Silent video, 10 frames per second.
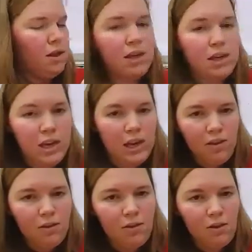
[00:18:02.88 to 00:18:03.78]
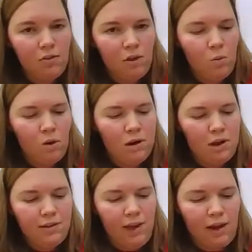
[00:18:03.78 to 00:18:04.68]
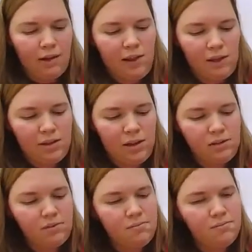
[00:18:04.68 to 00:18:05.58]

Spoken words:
neat, the root word is accented.